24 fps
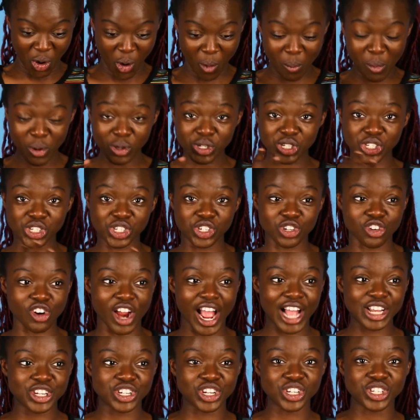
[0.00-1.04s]
almost
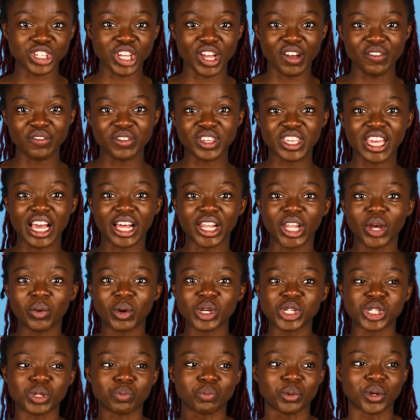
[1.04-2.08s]
scratches of
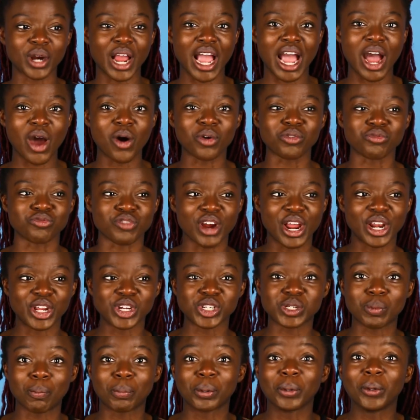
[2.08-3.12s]
yellowish brown
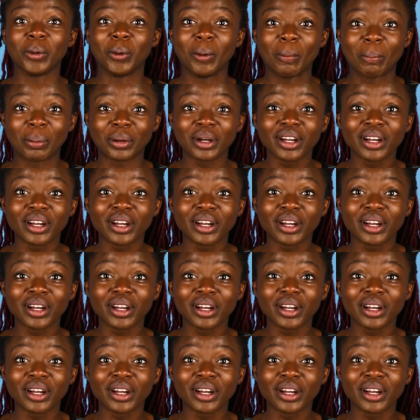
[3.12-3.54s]
reddish poop